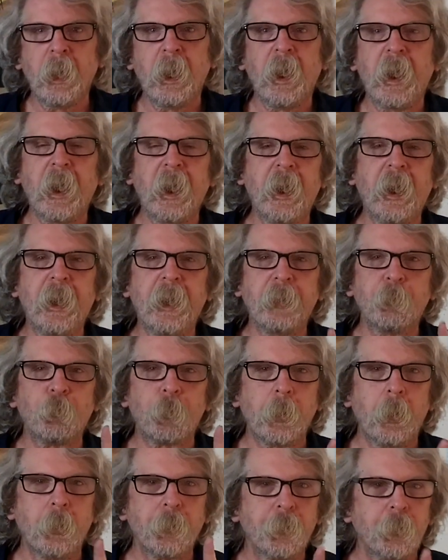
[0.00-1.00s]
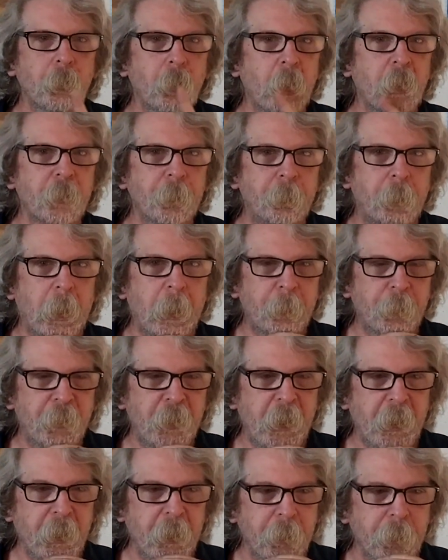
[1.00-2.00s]
and we also lost Bob
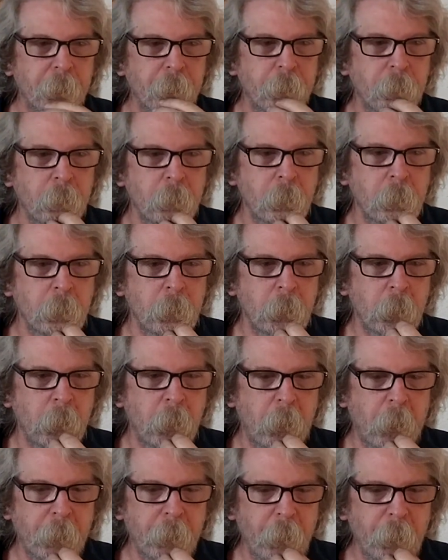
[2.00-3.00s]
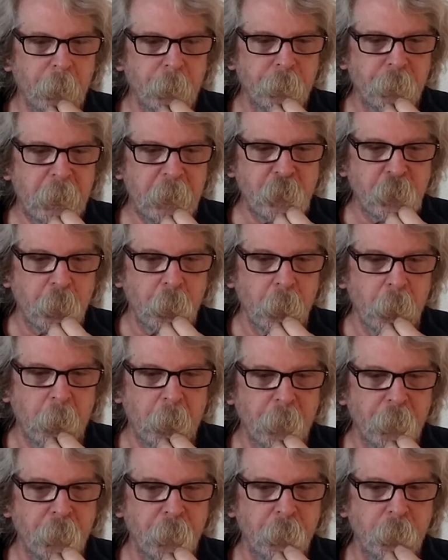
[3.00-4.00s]
Saget. Another tragic
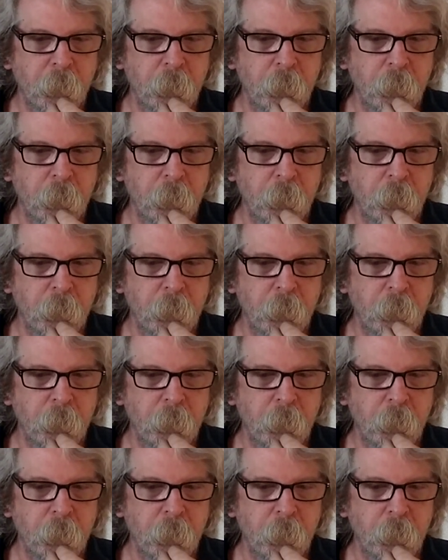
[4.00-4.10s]
loss.